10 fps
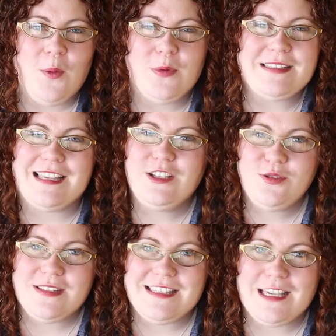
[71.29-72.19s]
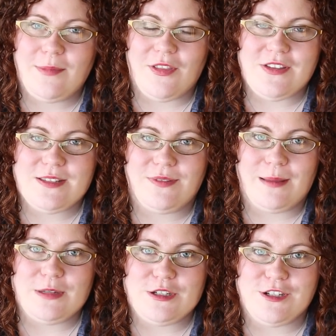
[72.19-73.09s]
What's interesting about this
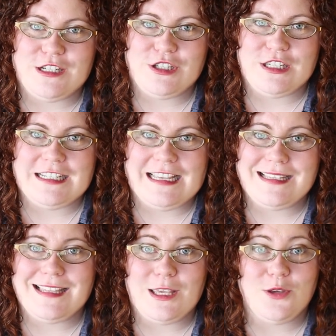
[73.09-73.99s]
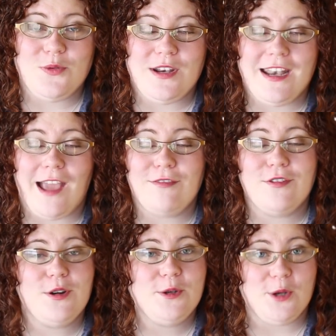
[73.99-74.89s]
family tradition is that you
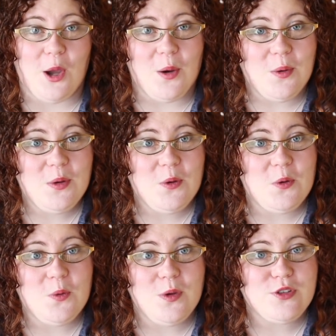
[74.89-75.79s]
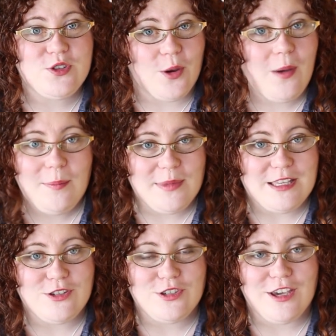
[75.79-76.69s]
never know who will show up
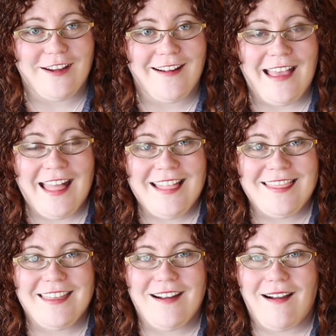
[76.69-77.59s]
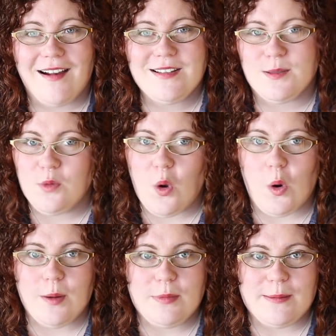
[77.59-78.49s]
each year. There are some
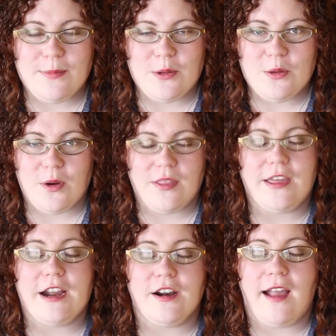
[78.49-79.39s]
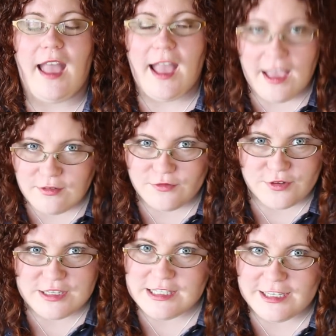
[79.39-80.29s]
core people who are there
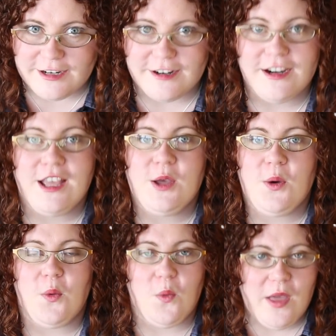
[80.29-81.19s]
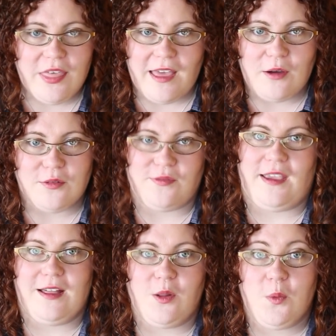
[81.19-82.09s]
every year without
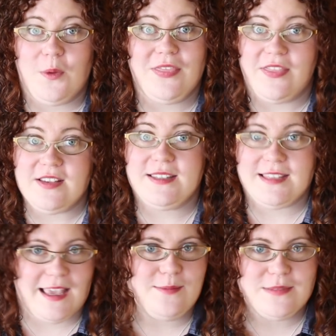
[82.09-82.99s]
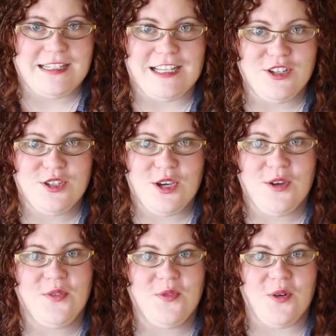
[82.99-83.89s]
fail with the same dish
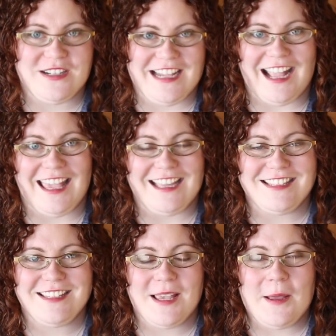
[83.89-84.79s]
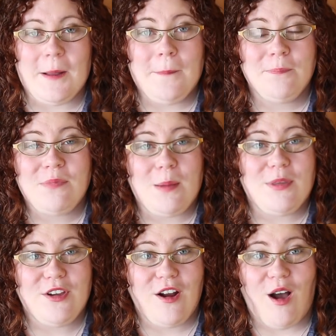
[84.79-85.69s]
for decades.
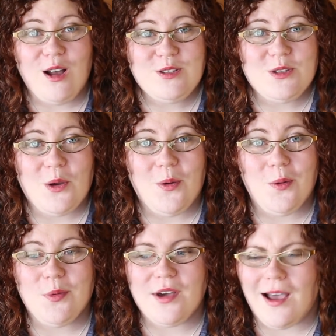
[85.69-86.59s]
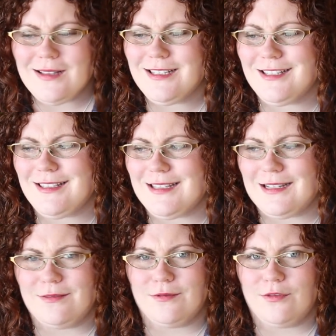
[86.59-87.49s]
But there are also cousins
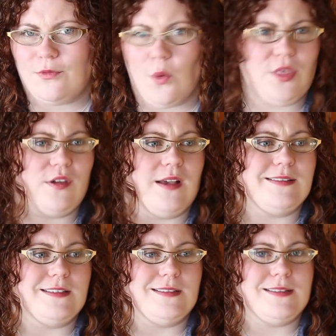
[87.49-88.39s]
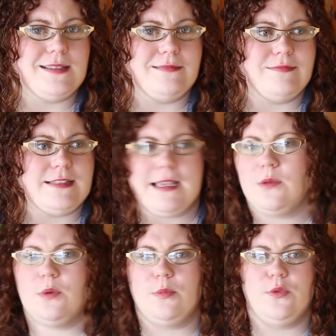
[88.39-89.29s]
and fourth cousins and
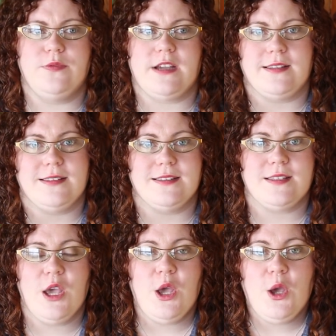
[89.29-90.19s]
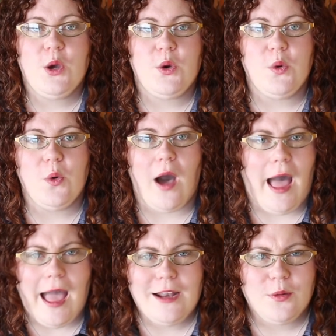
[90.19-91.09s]
second removed cousins who
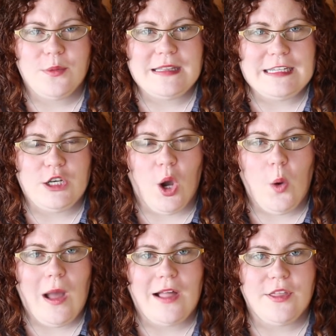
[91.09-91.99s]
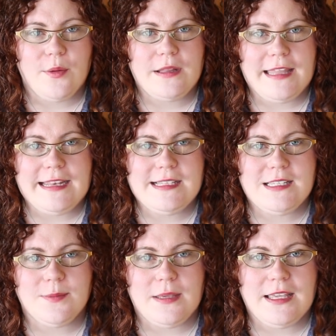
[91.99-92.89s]
I don't really know how they're related
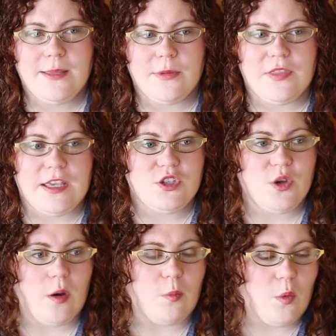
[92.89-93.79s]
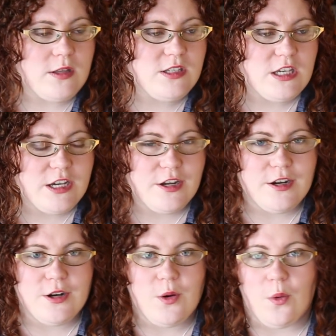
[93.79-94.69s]
to me, but they show up 1
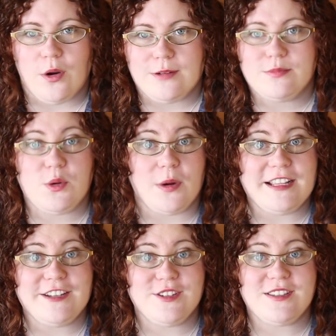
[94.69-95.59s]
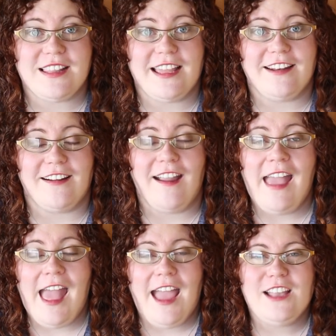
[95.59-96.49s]
year or 20 years later,
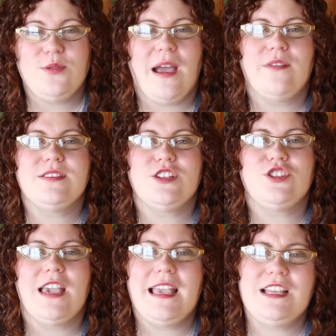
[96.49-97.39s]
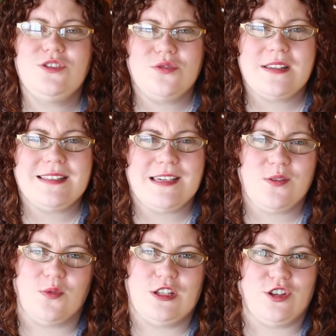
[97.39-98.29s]
and you have such
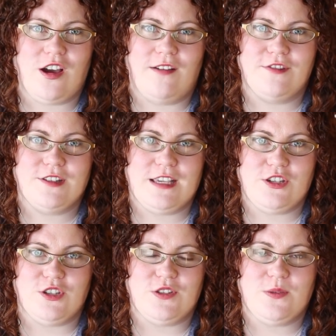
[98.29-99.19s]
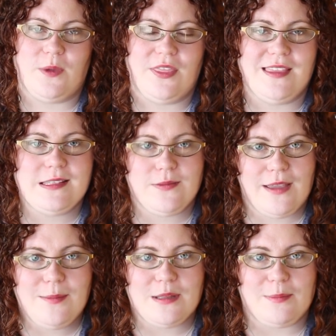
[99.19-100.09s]
interesting, rich conversations with these
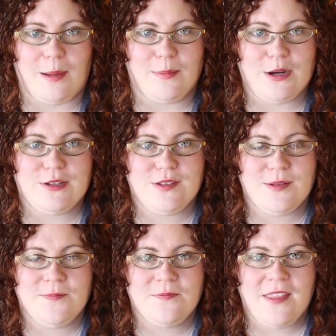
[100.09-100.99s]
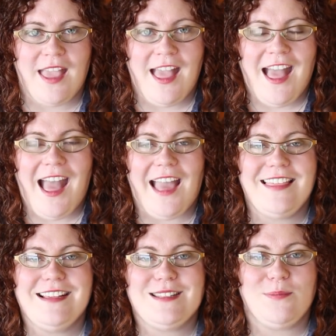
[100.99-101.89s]
family members. I
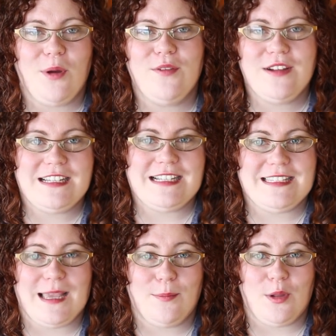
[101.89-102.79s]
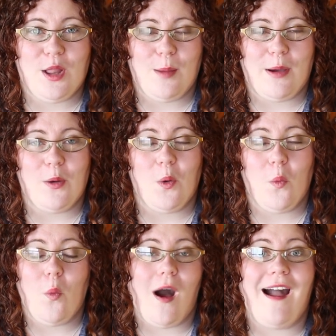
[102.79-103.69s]
think it's the perfect example about
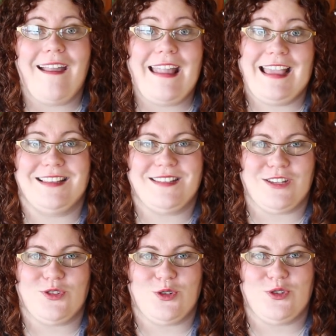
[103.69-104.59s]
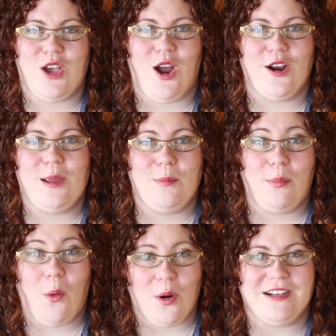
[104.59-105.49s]
why ancestors are
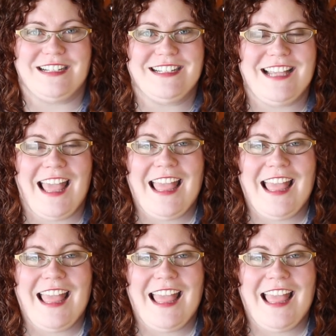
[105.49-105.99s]
important.